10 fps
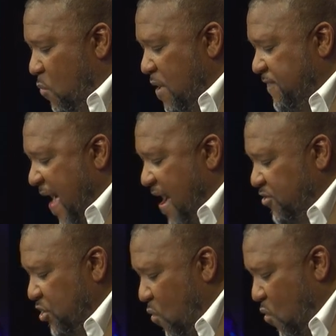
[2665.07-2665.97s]
We
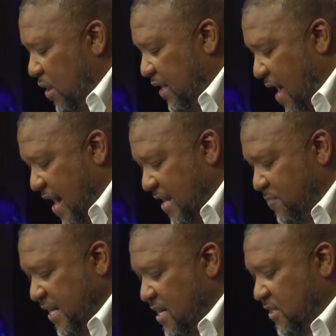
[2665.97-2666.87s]
found you
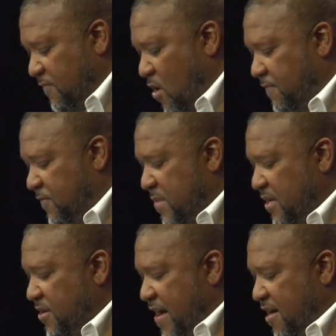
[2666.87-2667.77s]
online because of our
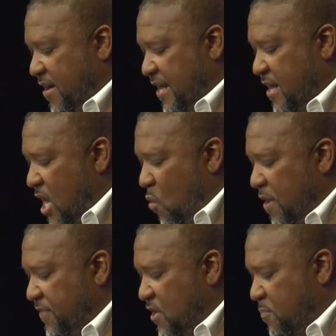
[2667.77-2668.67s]
familiarity
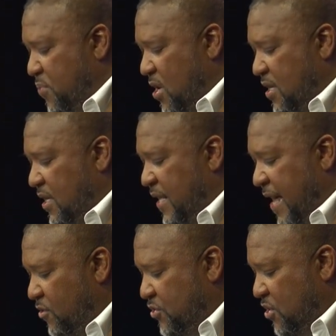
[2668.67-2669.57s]
with your book,
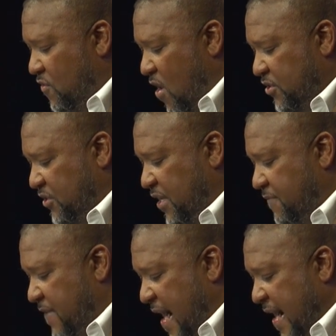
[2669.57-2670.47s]
Letters Across the
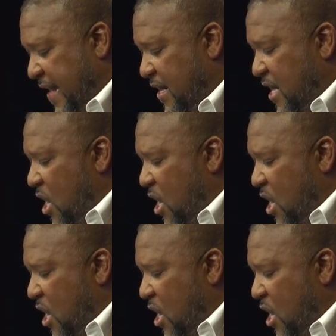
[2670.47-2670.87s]
Divide,